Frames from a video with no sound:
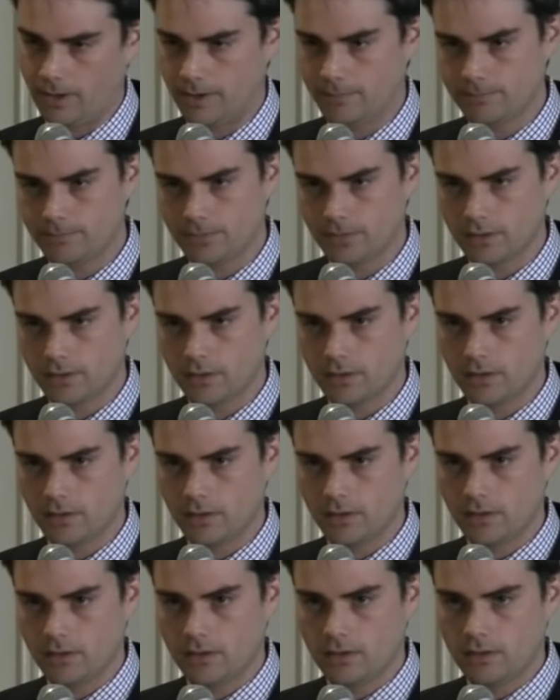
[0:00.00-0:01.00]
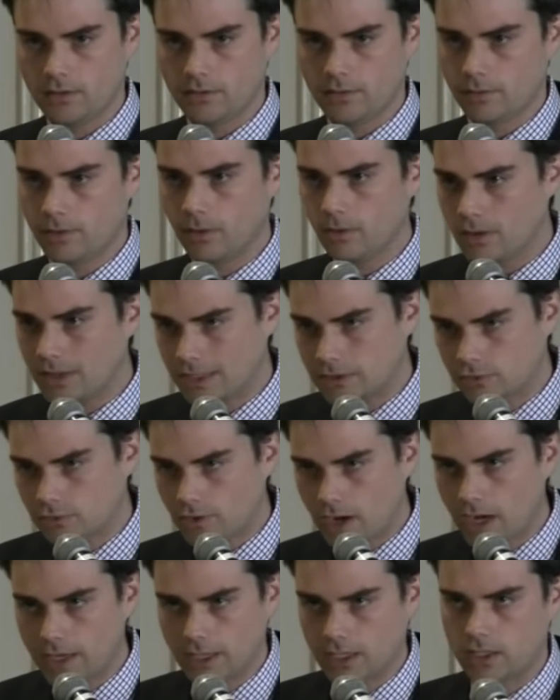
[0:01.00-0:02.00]
the way, there were no
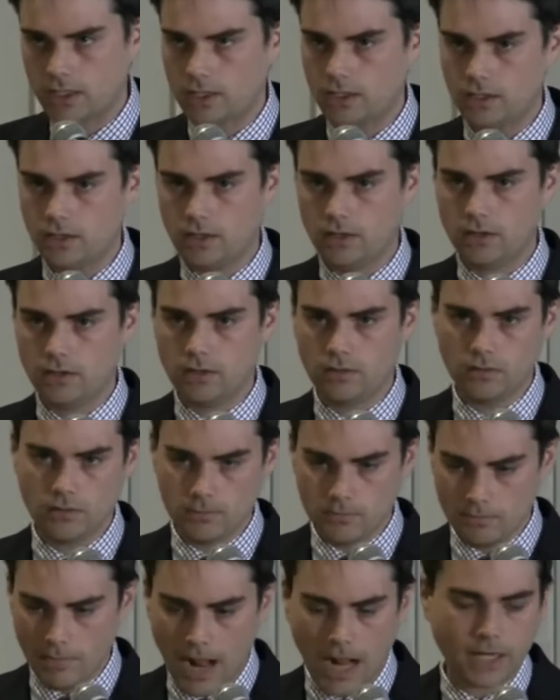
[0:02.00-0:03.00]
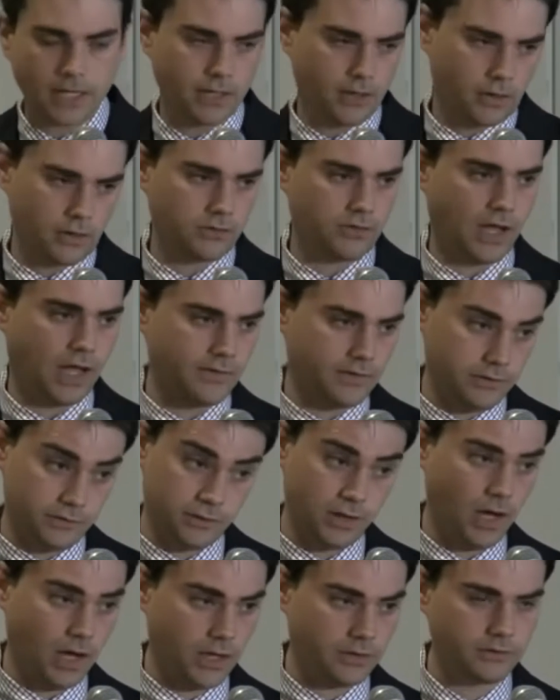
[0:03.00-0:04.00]
electronic monitors on
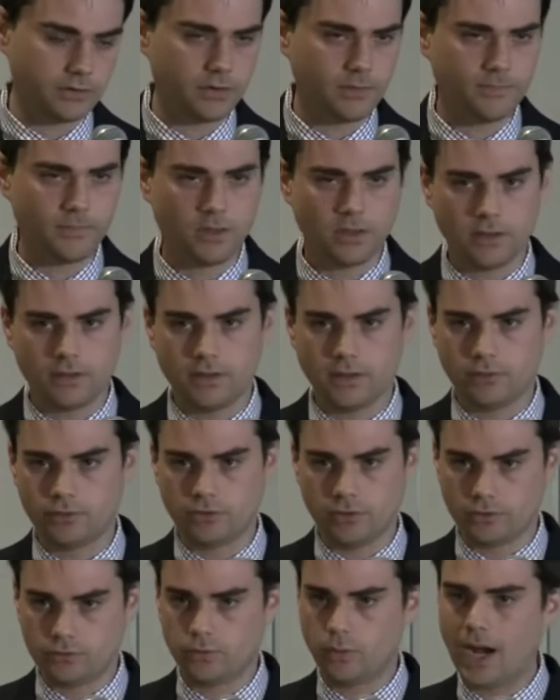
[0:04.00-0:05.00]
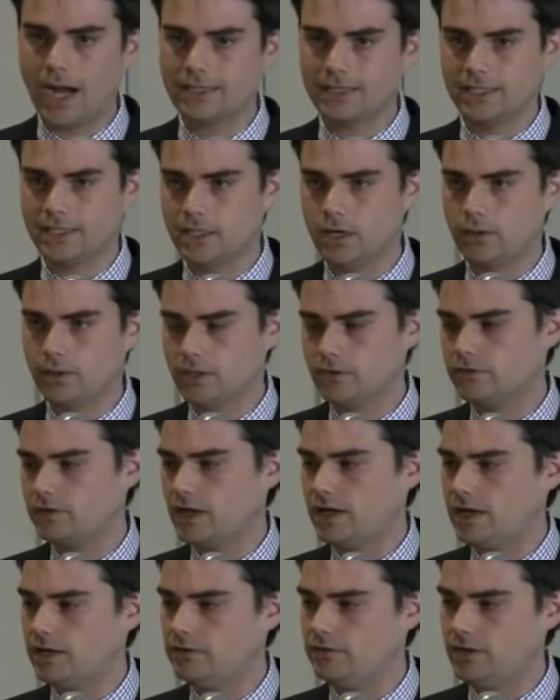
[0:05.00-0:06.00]
these guns. It was widely known
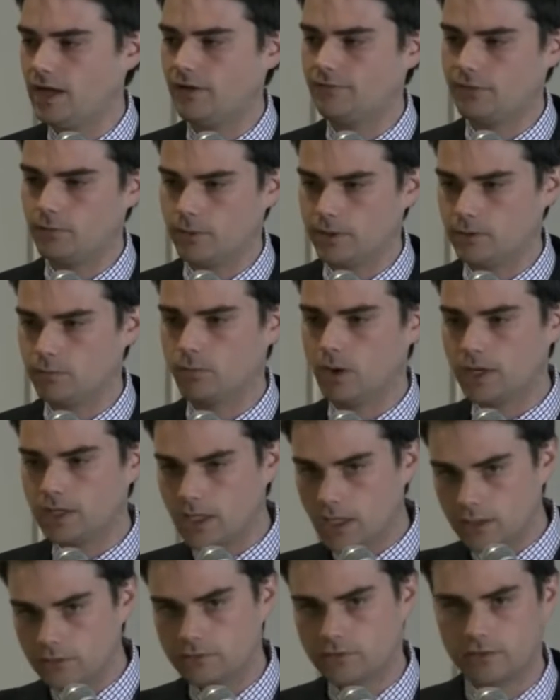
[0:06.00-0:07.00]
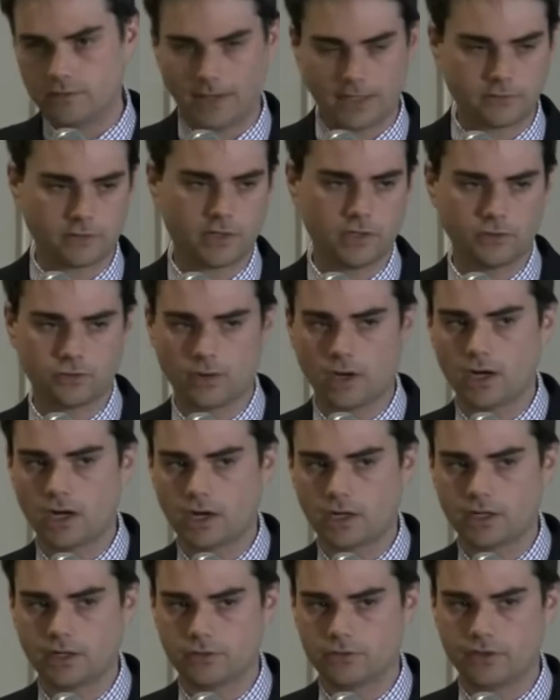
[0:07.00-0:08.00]
inside ATF that when you run guns to the Mexican drug
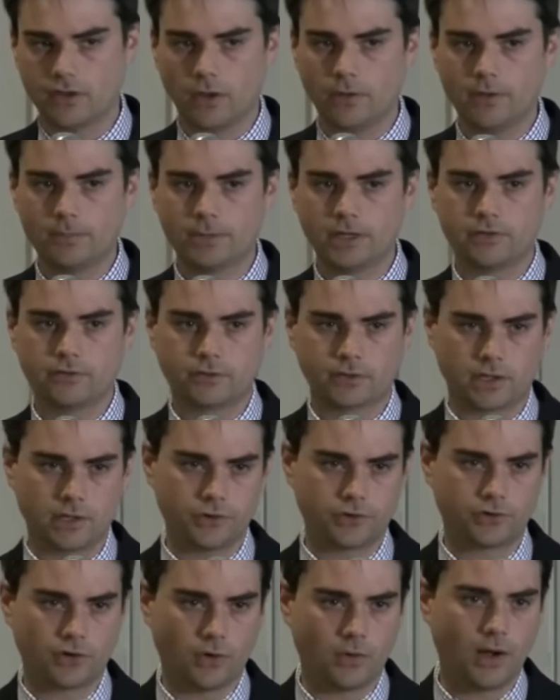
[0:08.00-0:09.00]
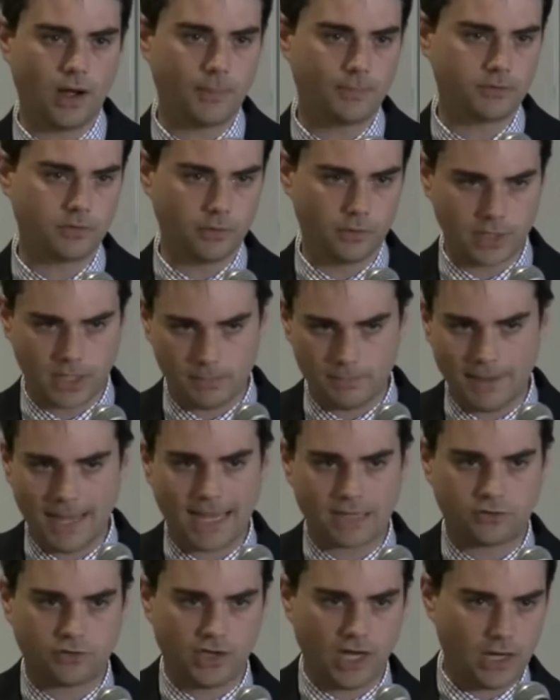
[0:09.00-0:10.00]
cartels, the only place they're going to show up so that we can
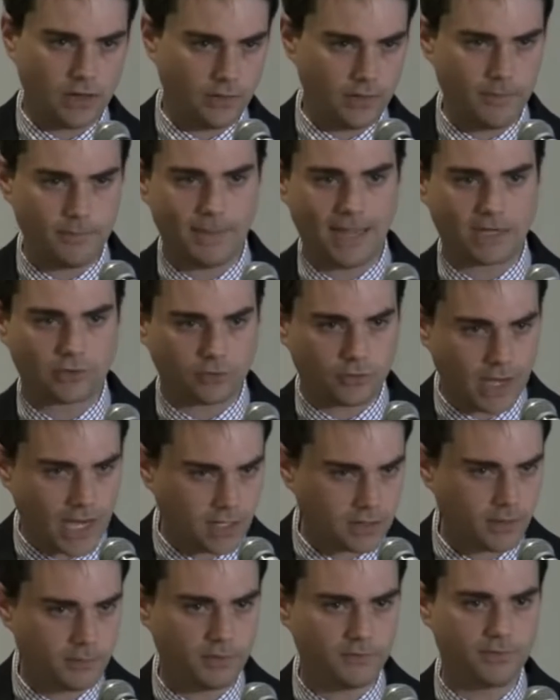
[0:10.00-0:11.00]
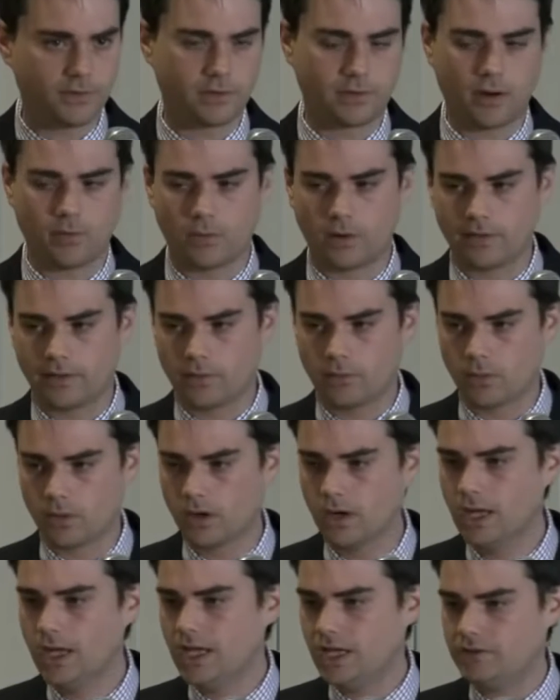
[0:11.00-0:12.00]
back-channel them, backtrack them, and figure out where they
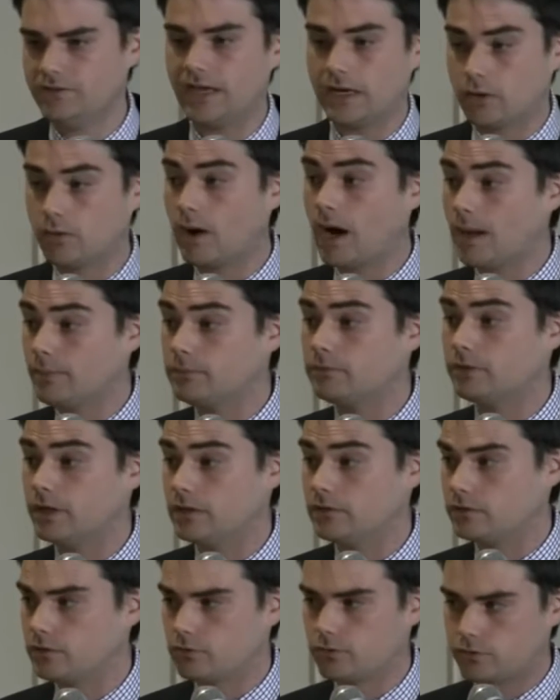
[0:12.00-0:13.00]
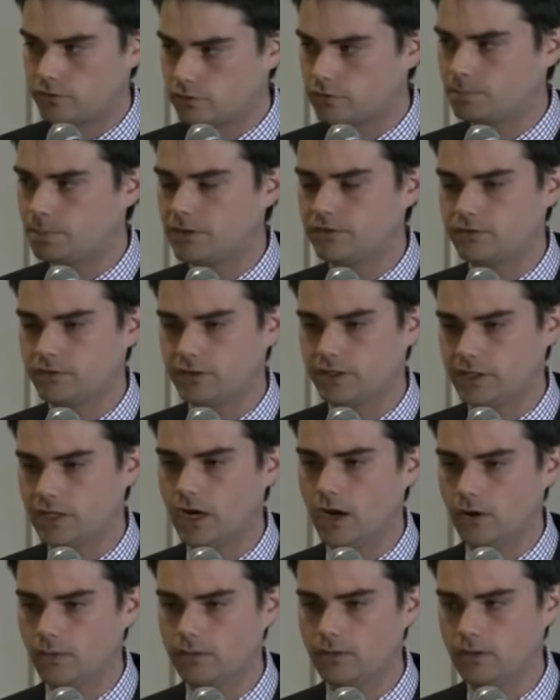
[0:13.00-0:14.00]
were is at crime scenes. This was explicitly
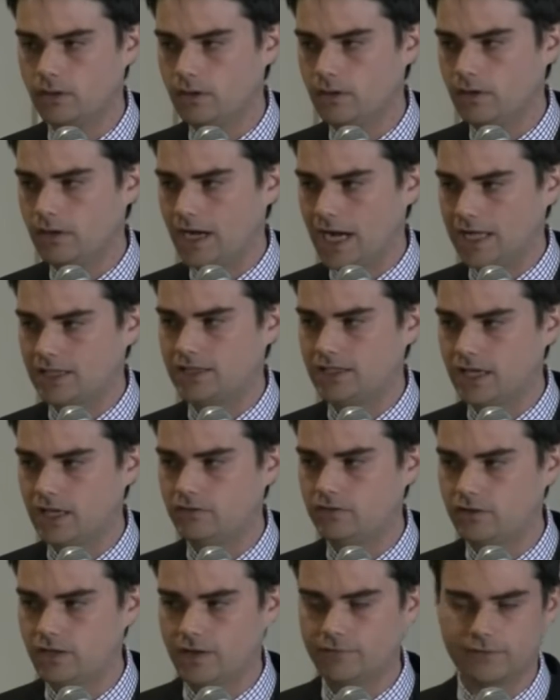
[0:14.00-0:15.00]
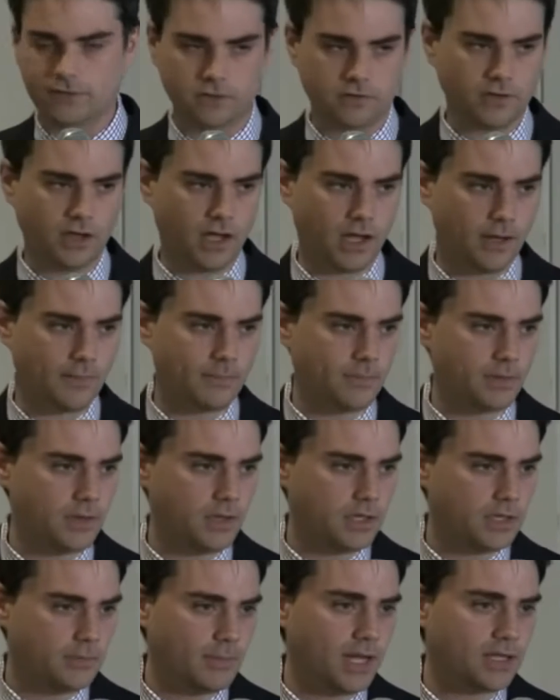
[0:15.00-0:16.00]
known at the ATF at the time.
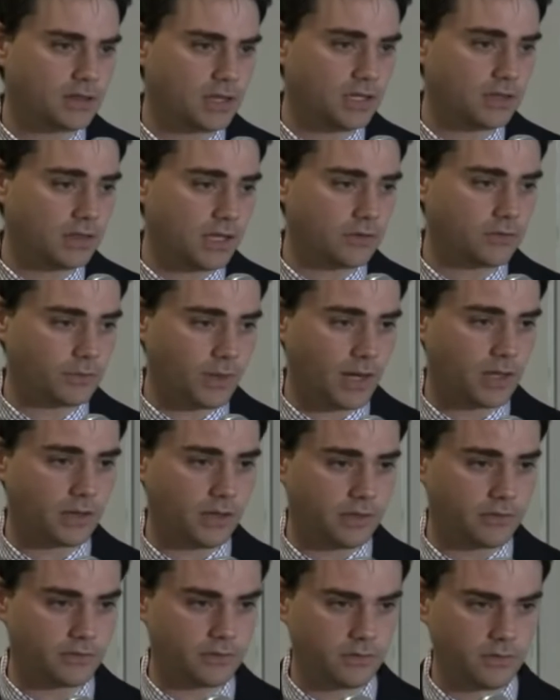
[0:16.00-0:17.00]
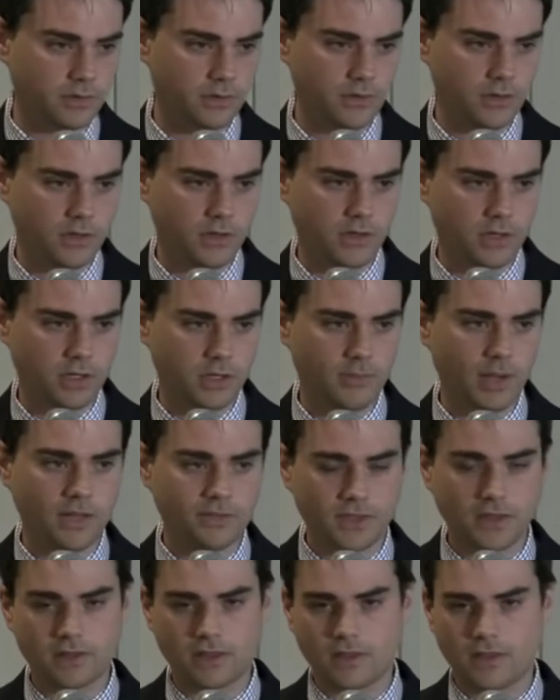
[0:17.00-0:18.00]
You might think that's reckless. You
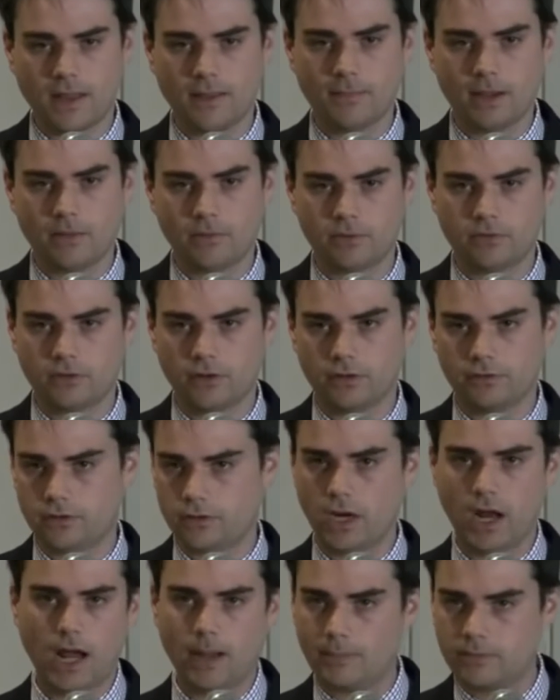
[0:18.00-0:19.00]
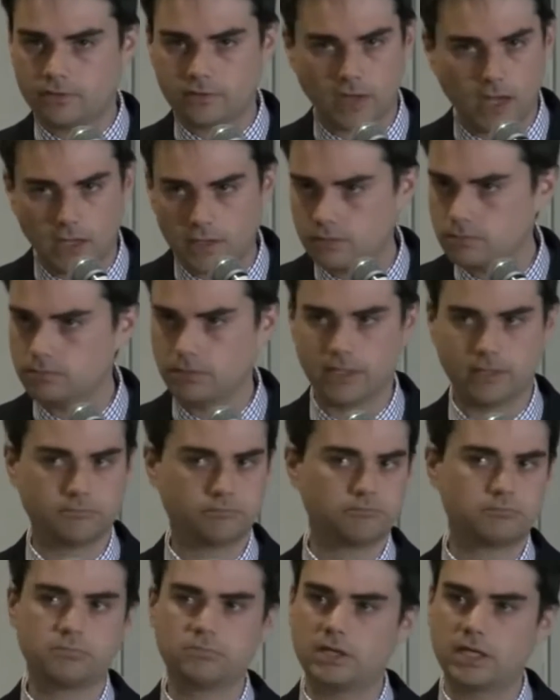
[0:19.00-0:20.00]
might think that that might result in homicide, like
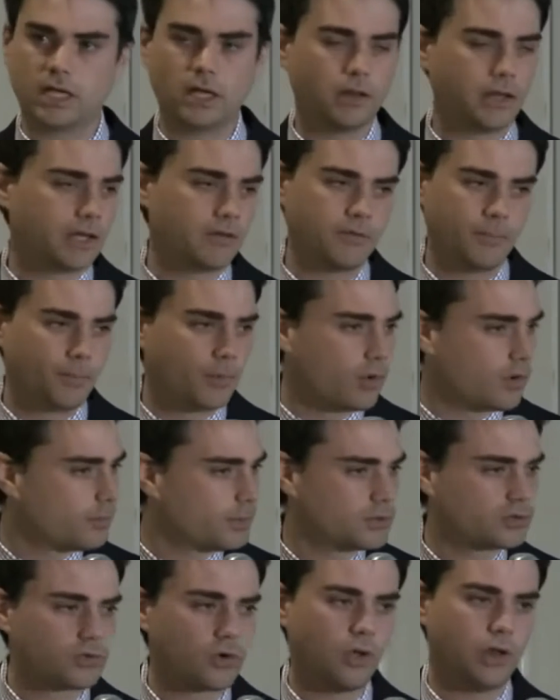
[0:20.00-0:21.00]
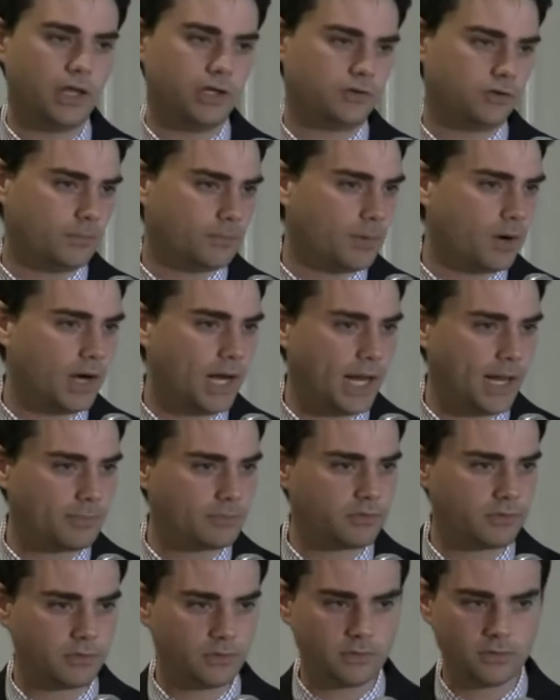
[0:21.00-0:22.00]
the killing of a Border Patrol agent,
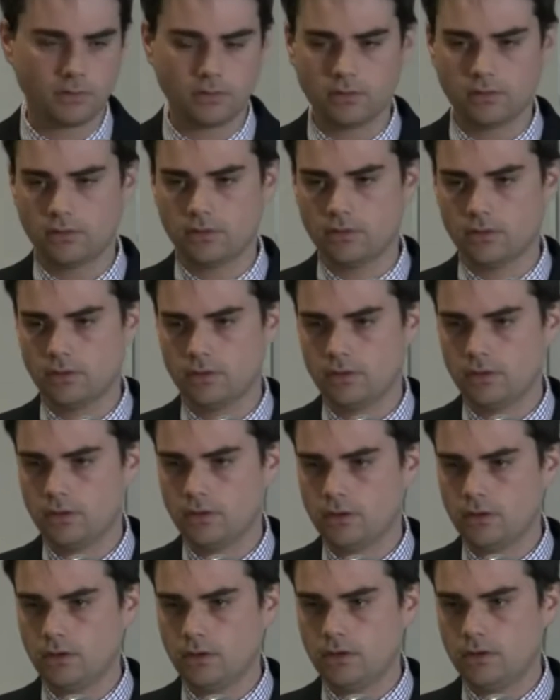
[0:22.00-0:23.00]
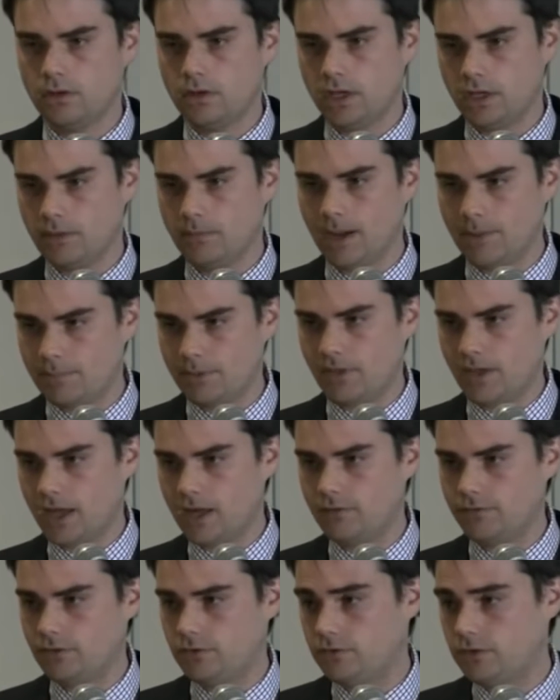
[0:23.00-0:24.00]
perhaps. And you might be the
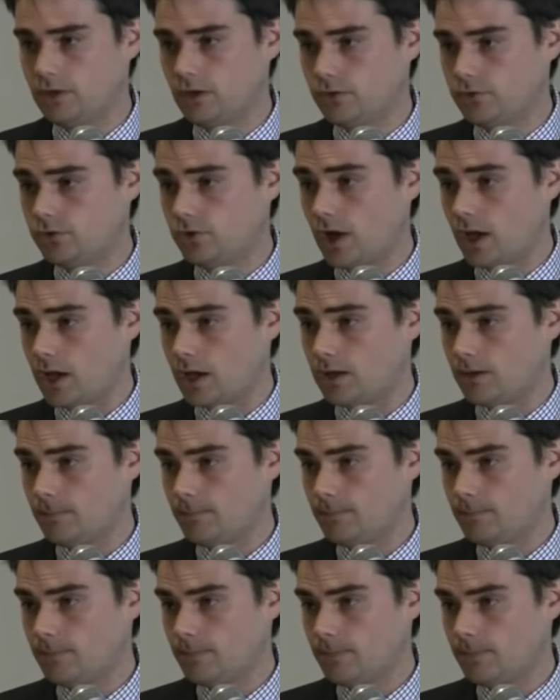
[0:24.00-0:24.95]
head of the DOJ.